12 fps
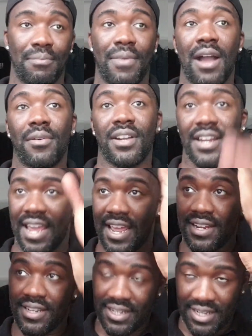but I'm going to
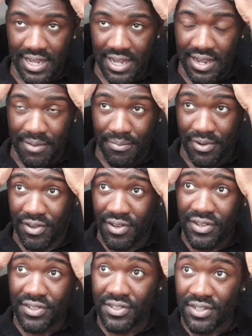end it here
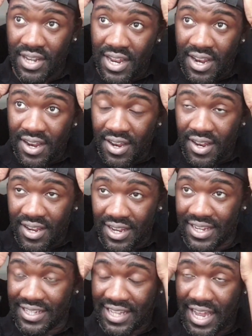because
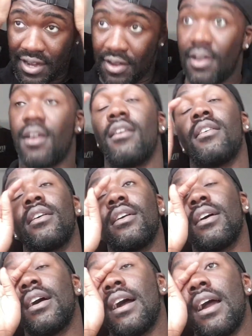it's getting long.